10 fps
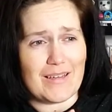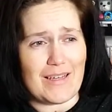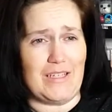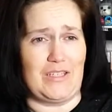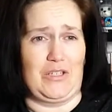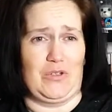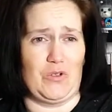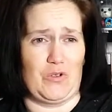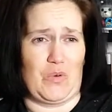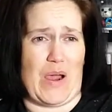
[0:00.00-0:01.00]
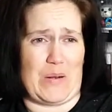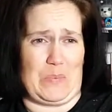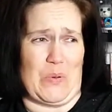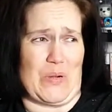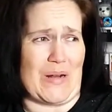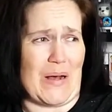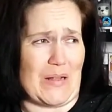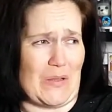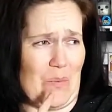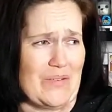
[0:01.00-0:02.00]
until you try to put it
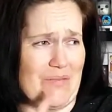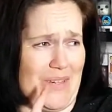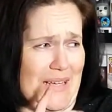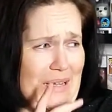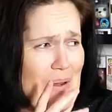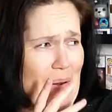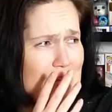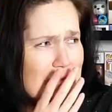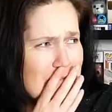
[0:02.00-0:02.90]
all in one video.